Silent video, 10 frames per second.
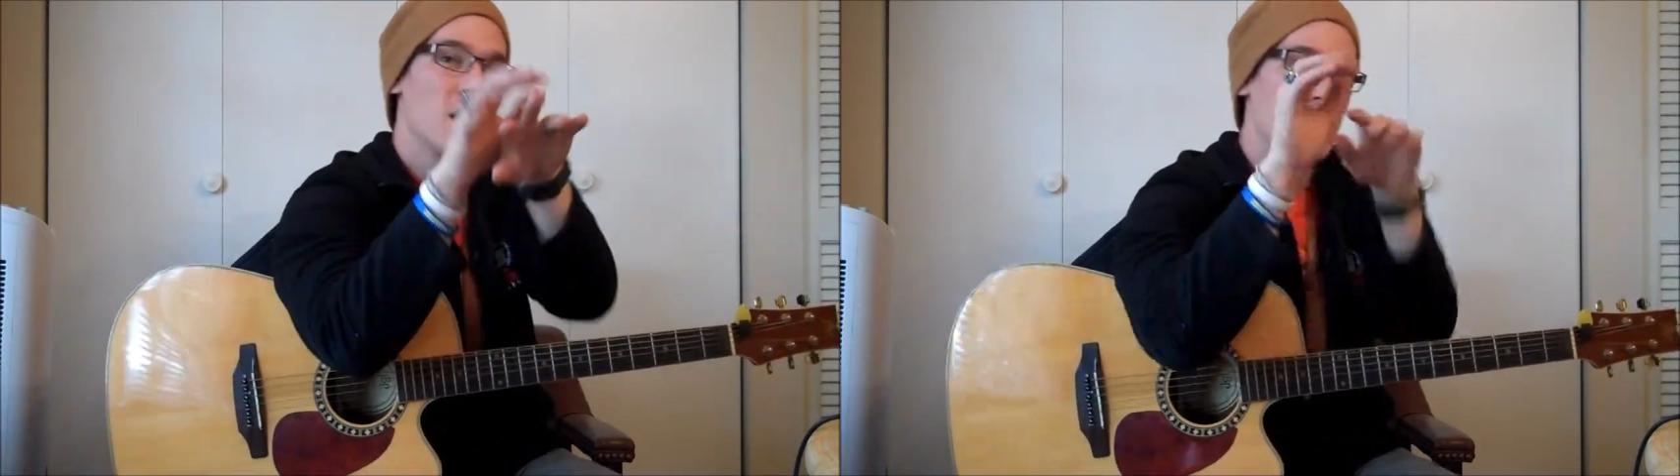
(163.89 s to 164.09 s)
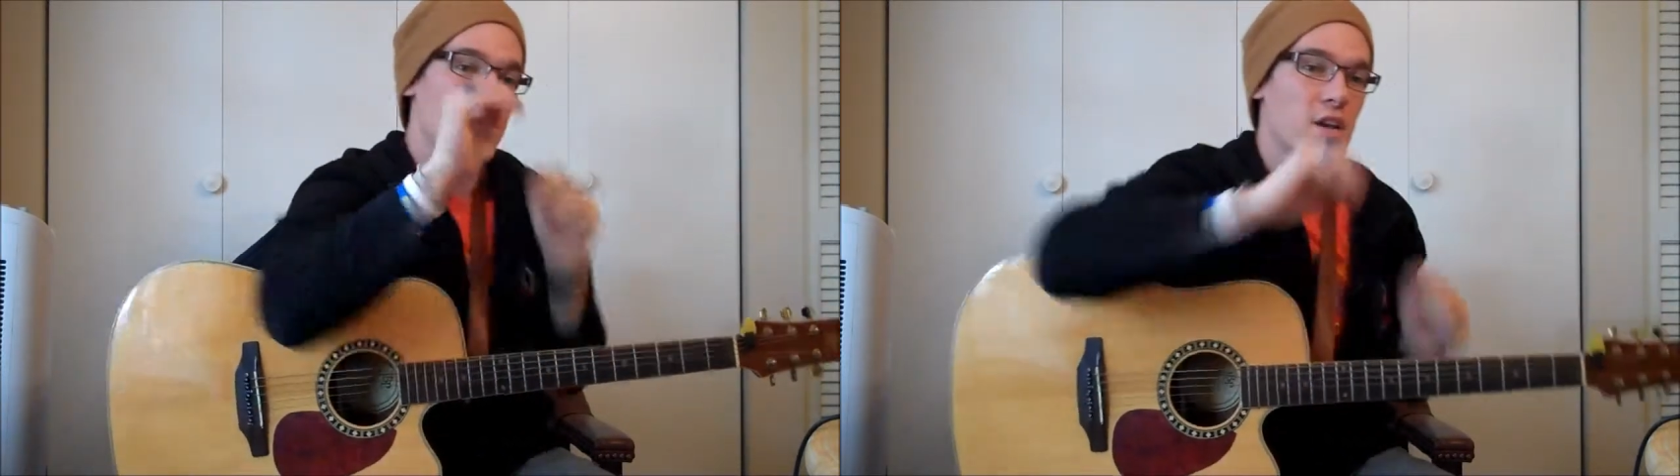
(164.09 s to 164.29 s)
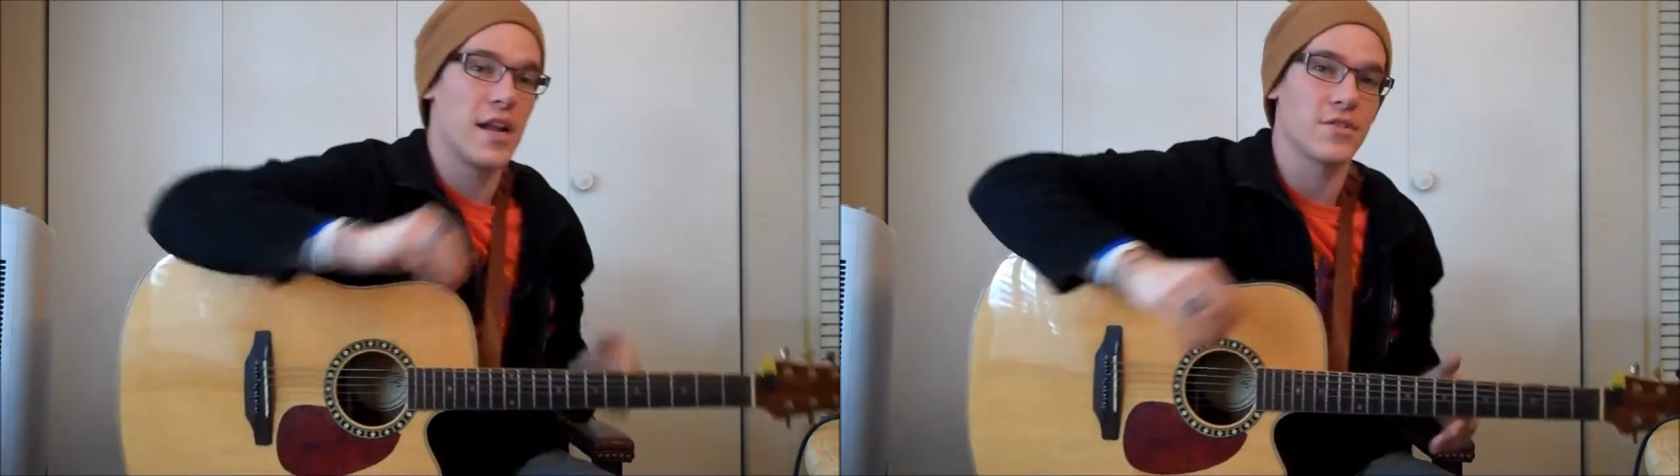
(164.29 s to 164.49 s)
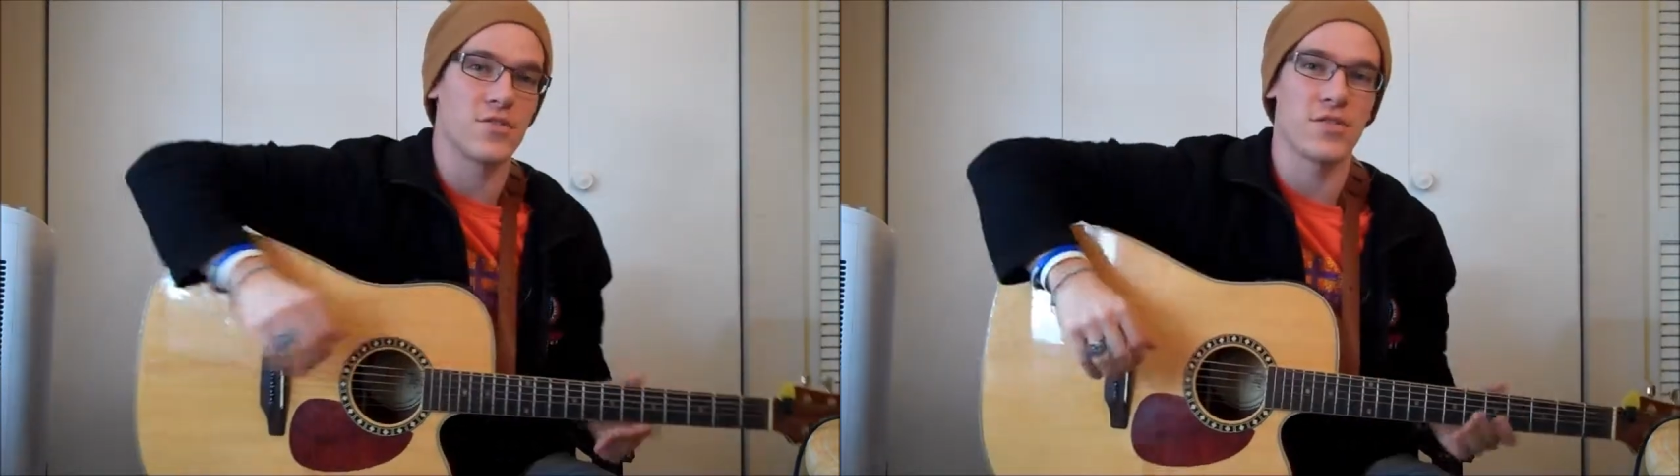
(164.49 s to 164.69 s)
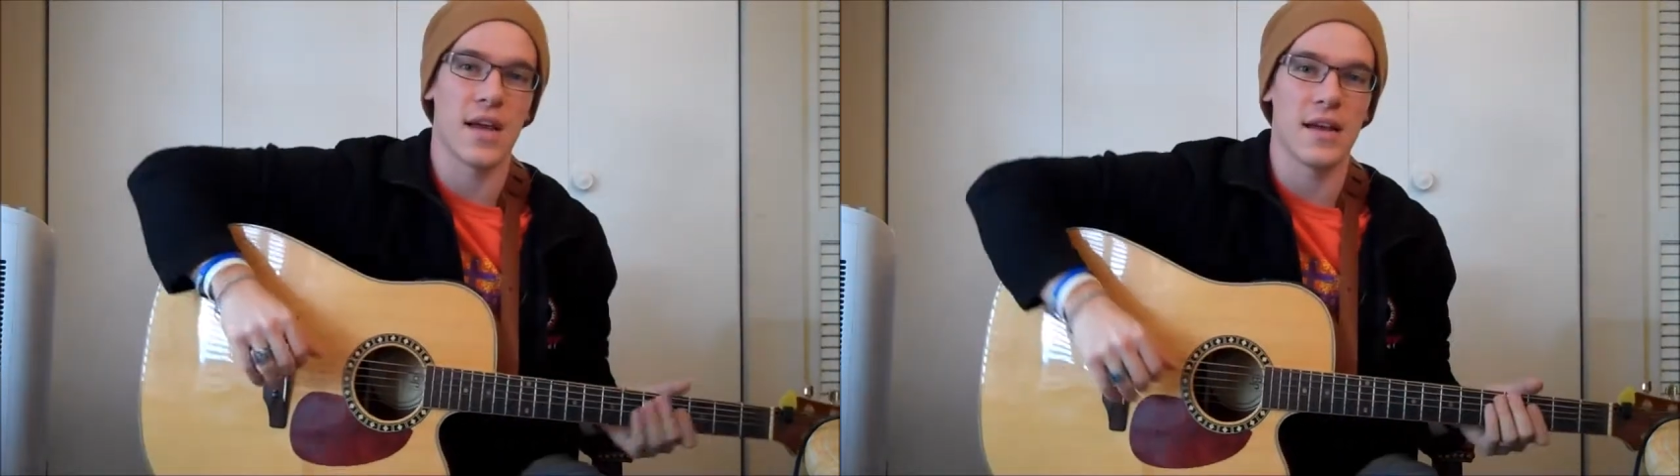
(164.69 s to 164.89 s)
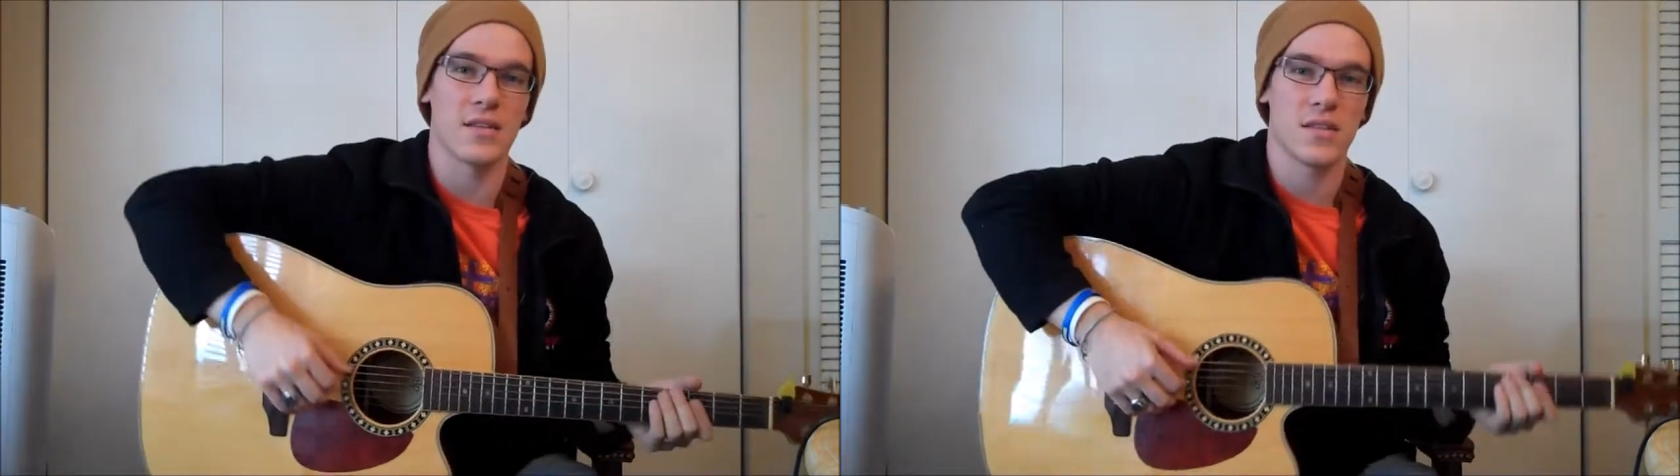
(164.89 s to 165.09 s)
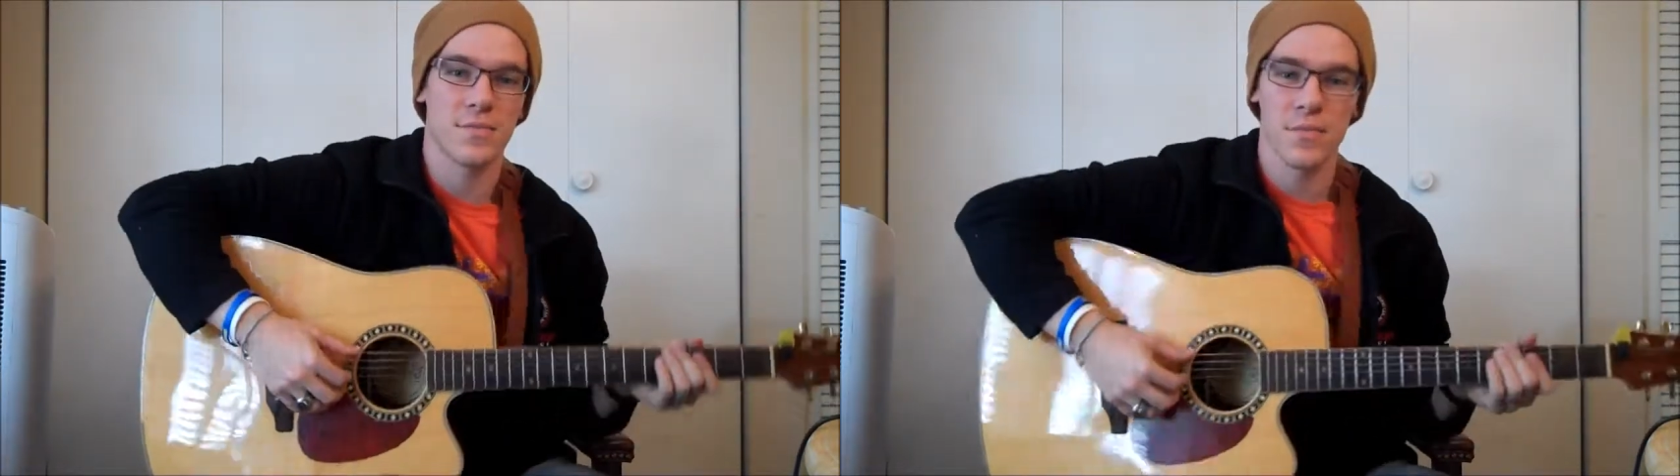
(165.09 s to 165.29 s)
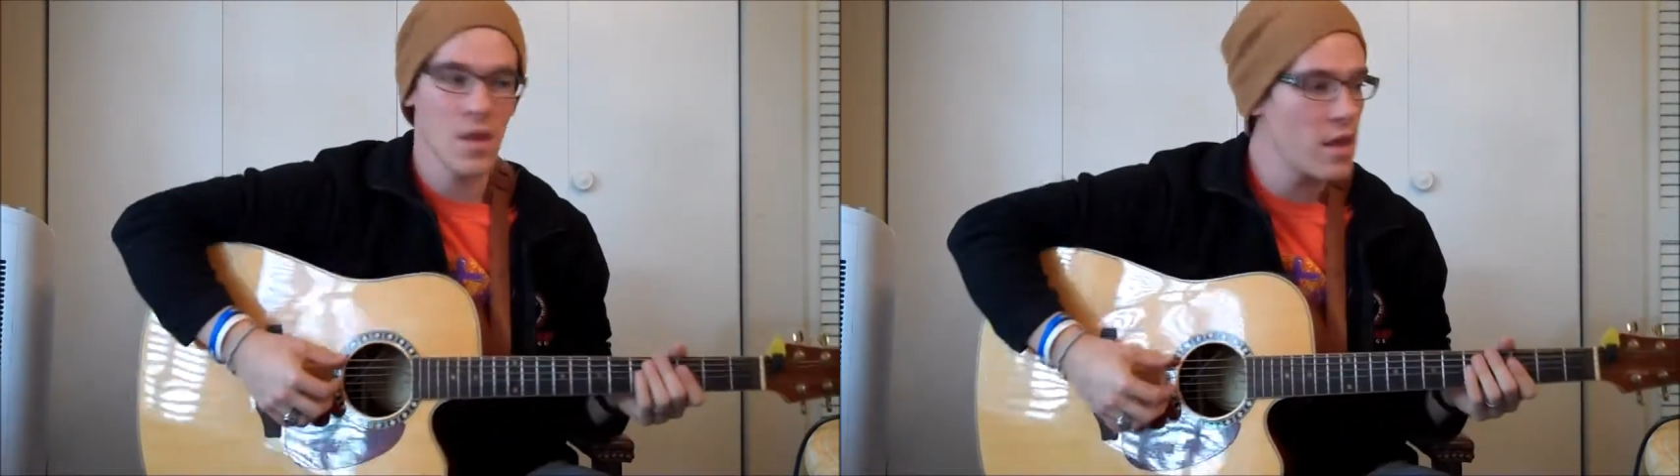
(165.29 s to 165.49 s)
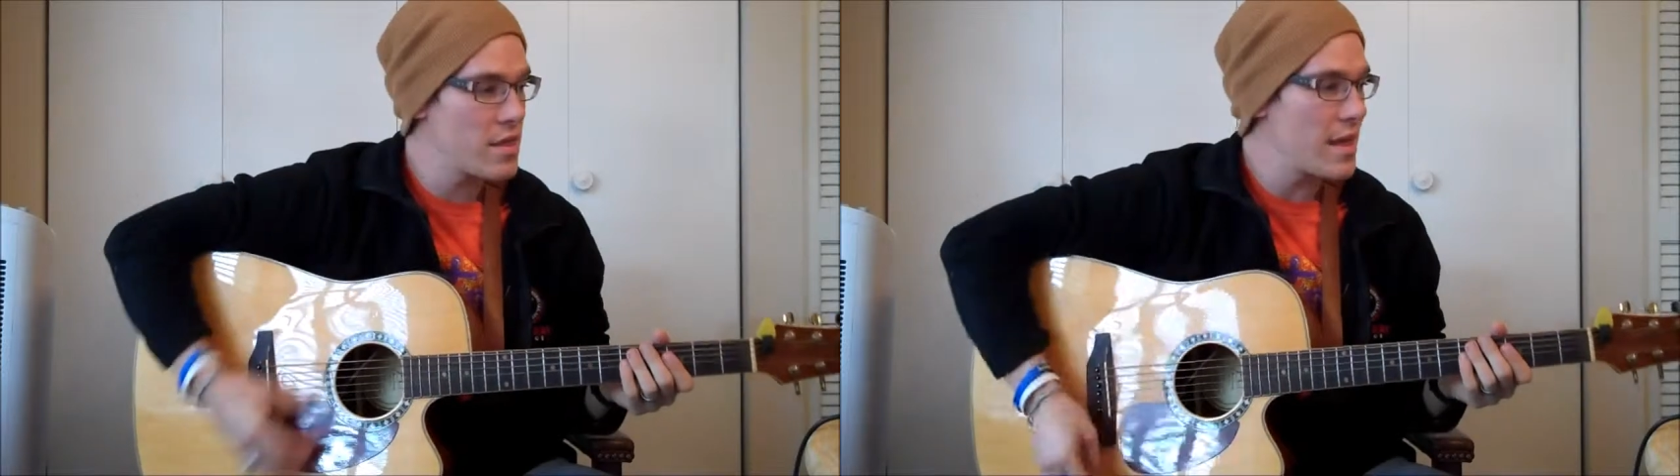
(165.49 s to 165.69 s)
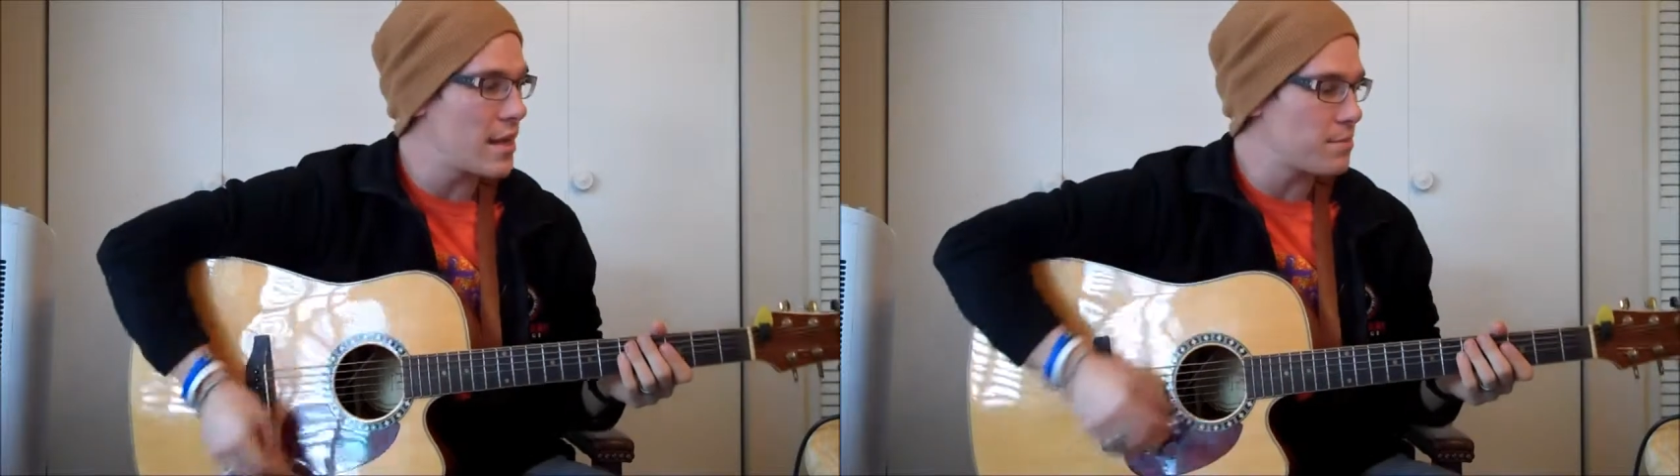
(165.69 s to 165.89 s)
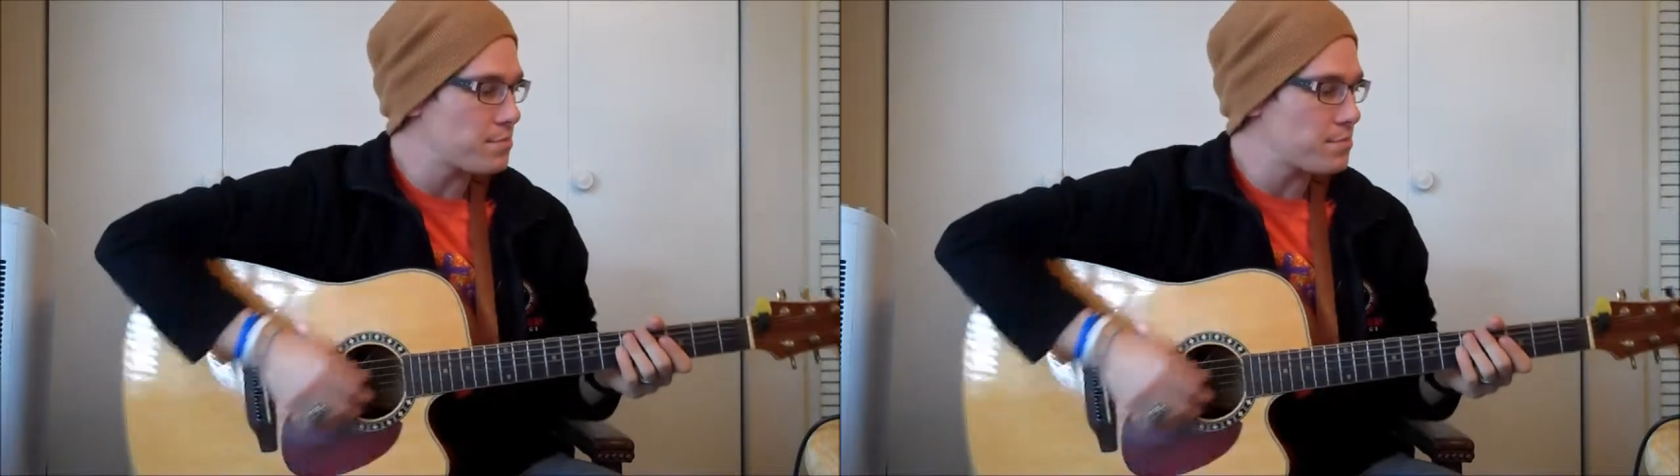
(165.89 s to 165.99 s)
It's a good exercise. Then,